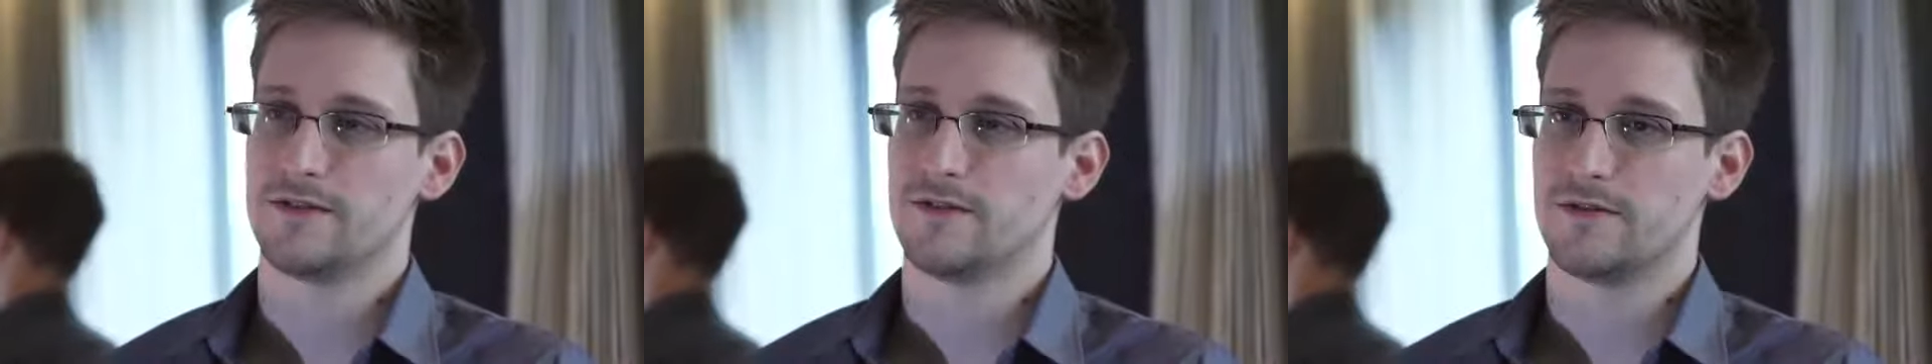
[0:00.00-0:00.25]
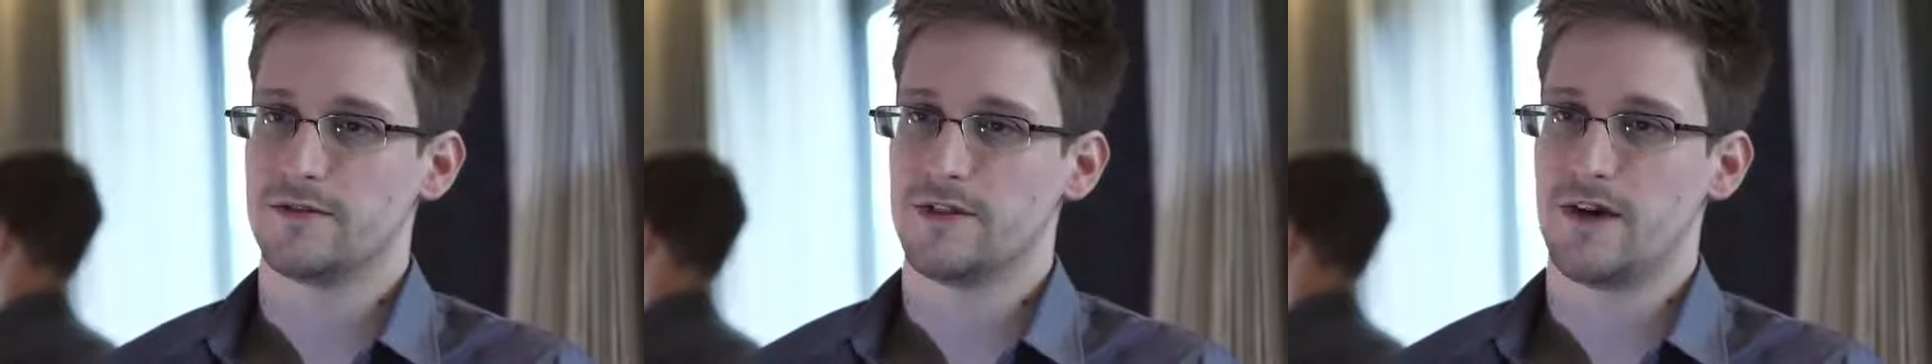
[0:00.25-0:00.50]

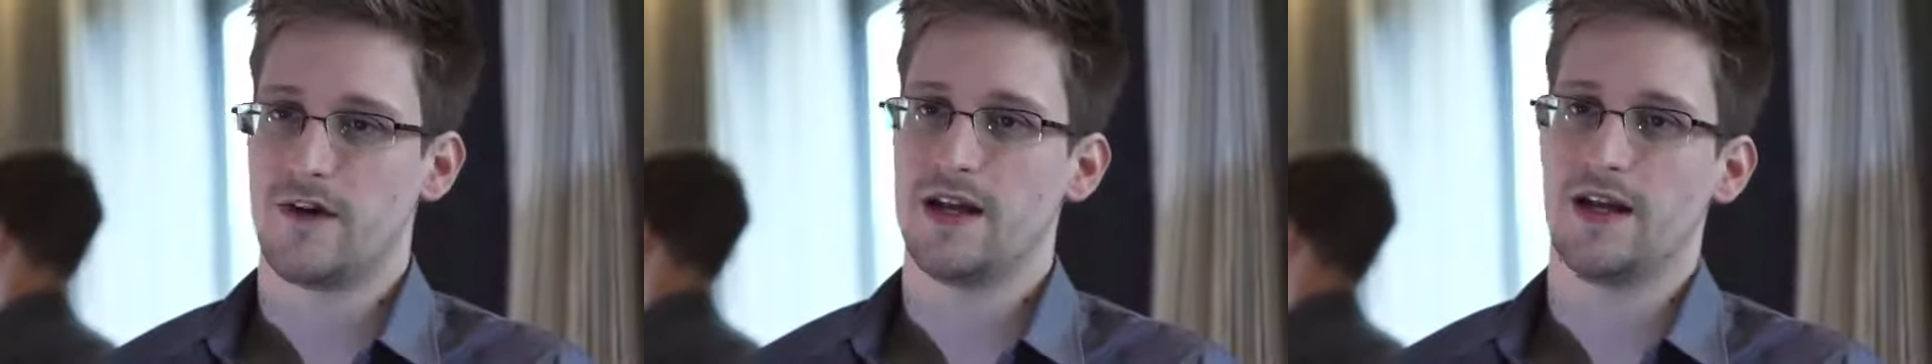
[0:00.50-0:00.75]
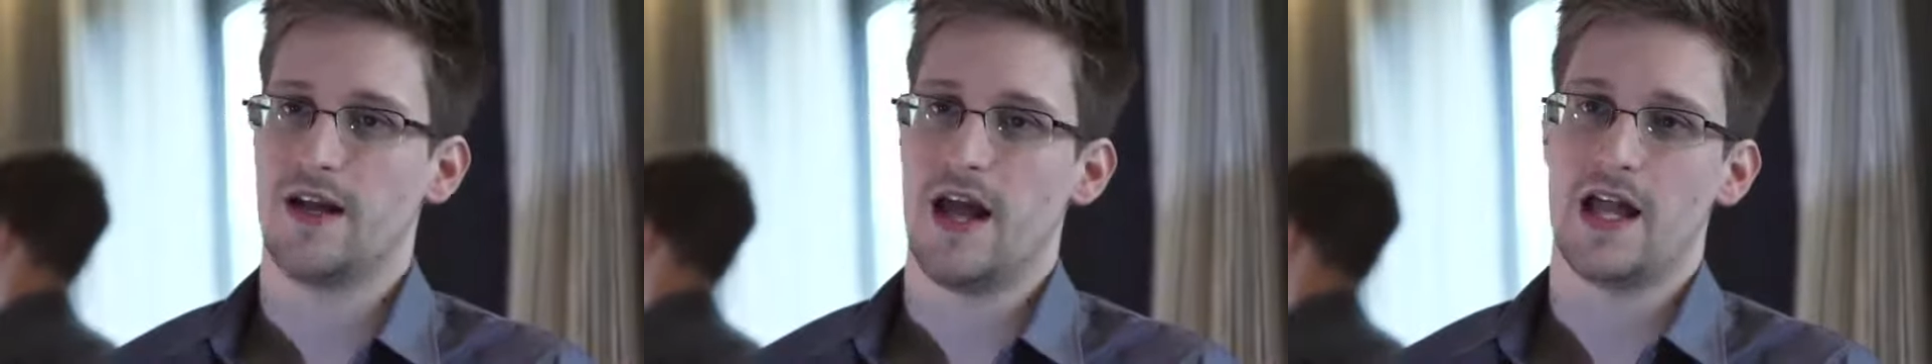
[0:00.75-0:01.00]
or
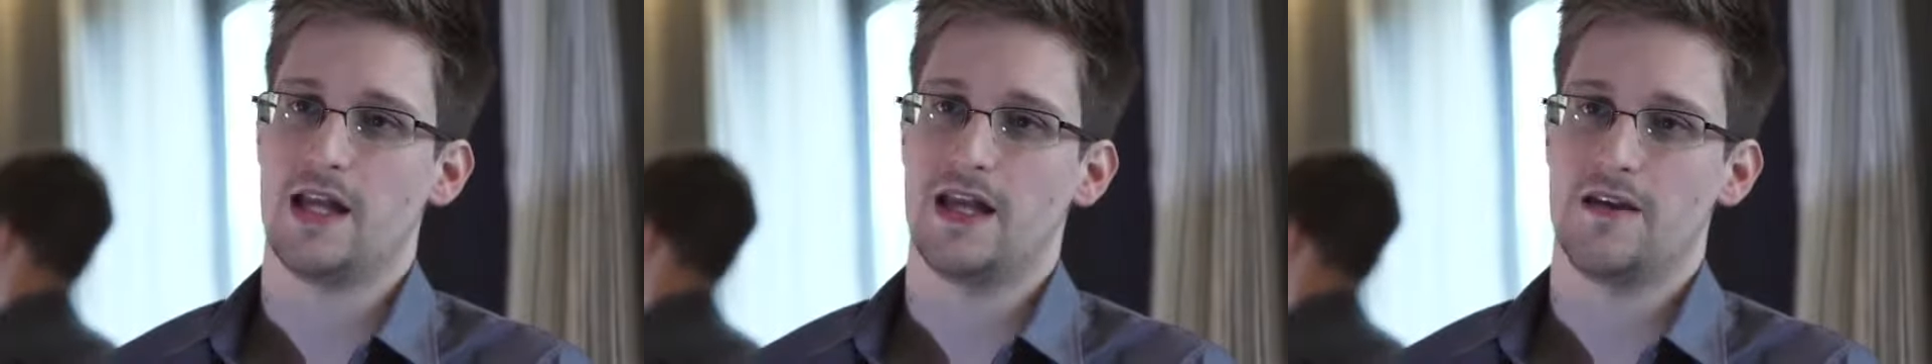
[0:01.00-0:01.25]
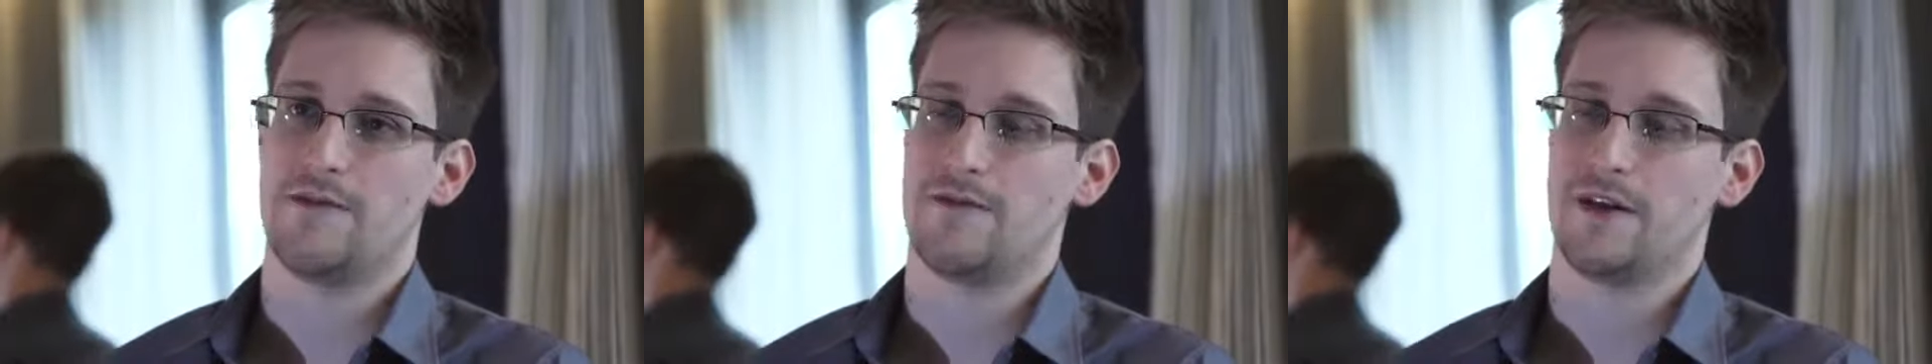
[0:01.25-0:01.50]

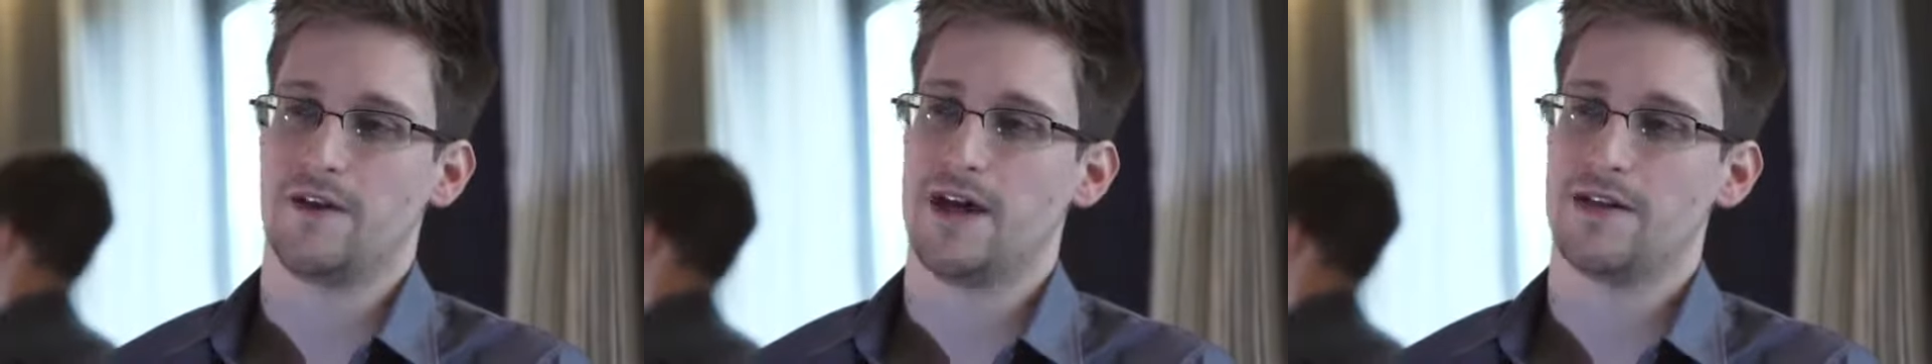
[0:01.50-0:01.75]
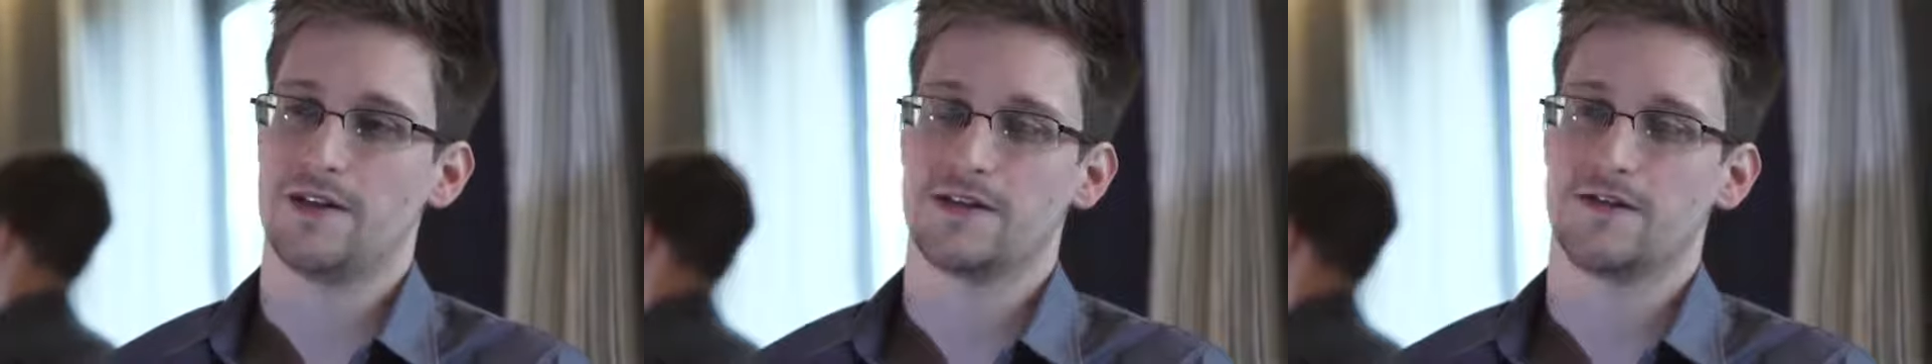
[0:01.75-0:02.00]
any of their
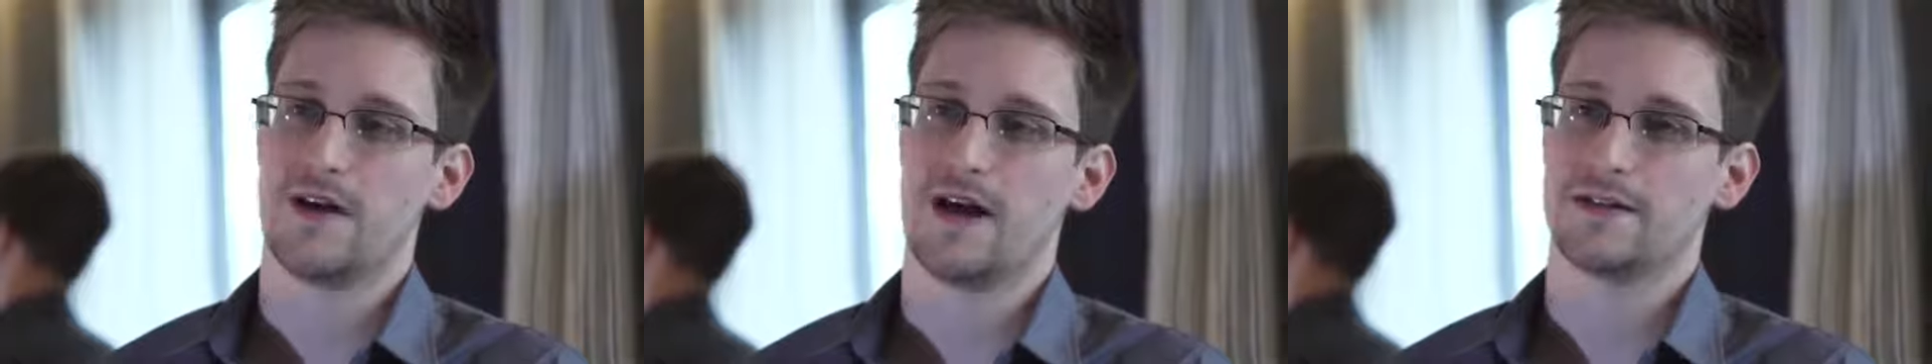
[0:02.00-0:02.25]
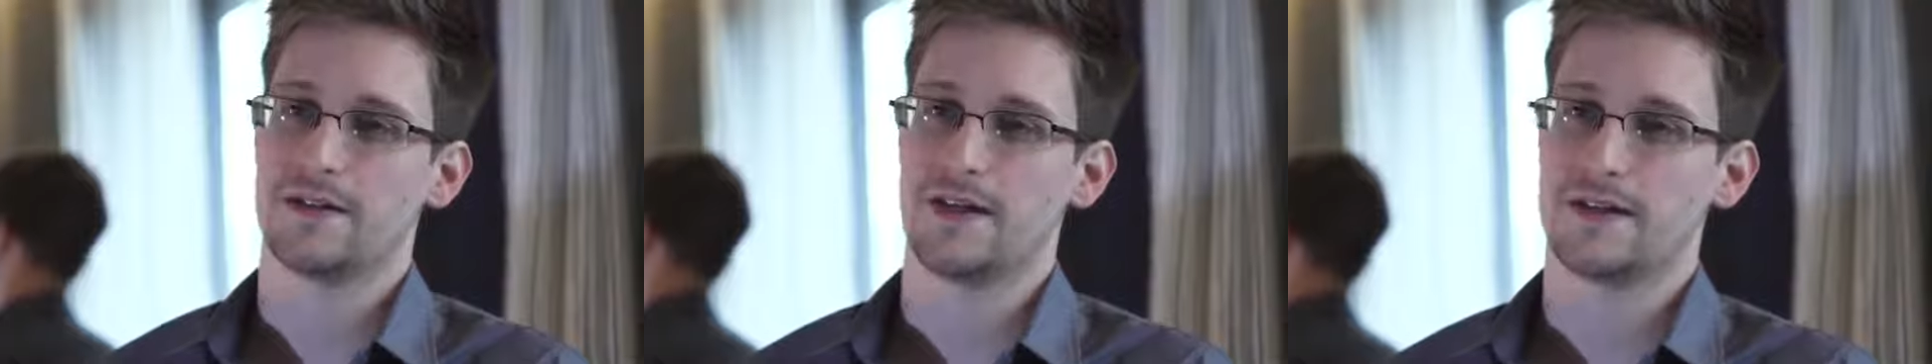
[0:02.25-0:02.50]
agents or
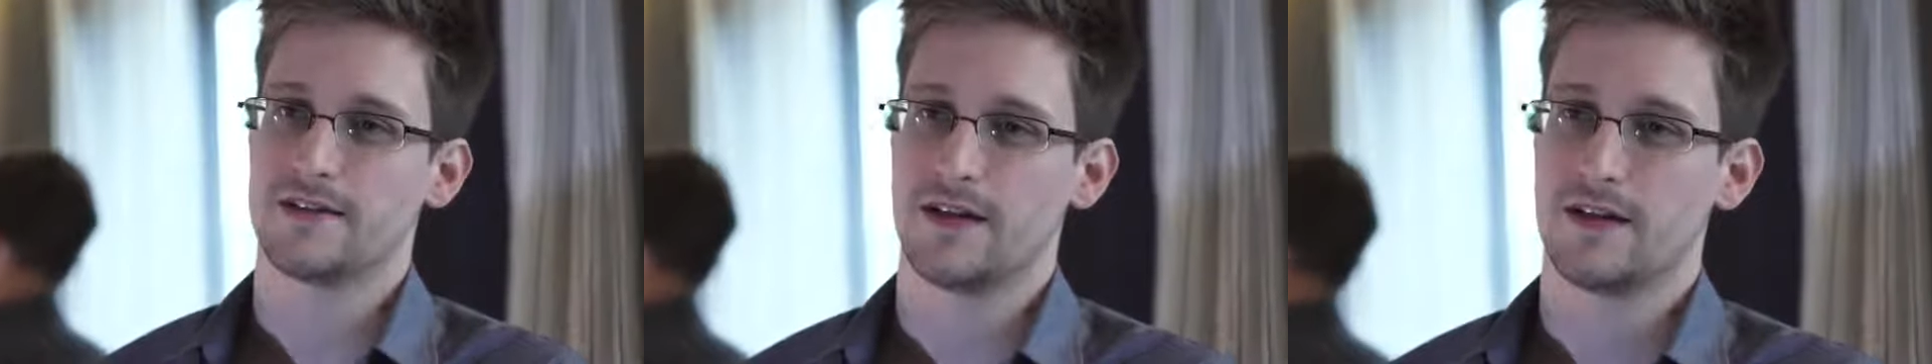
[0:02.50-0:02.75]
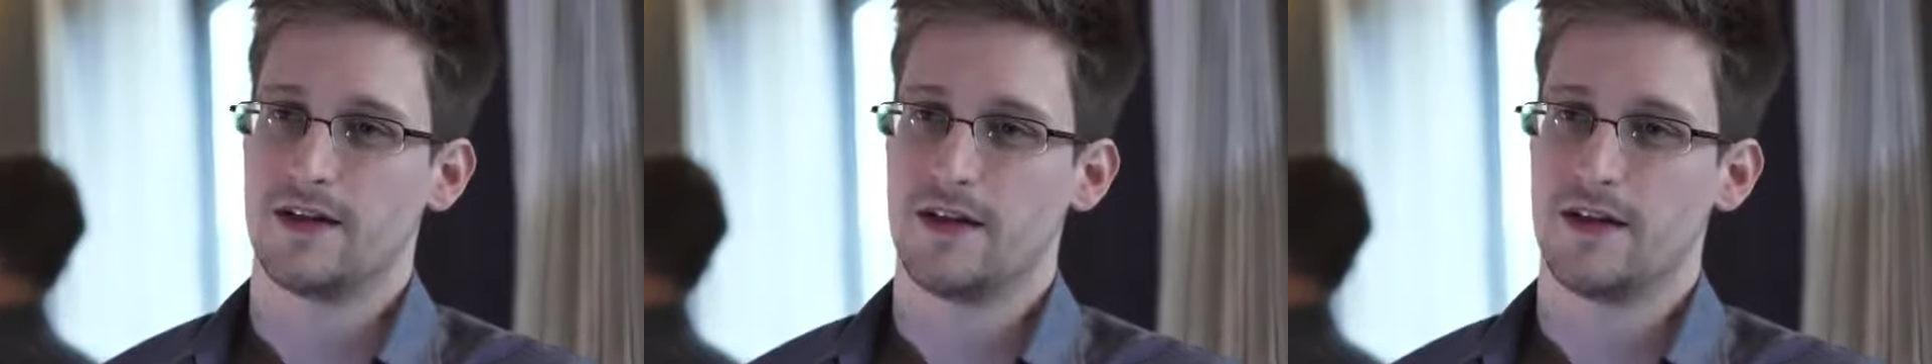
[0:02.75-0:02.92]
assets.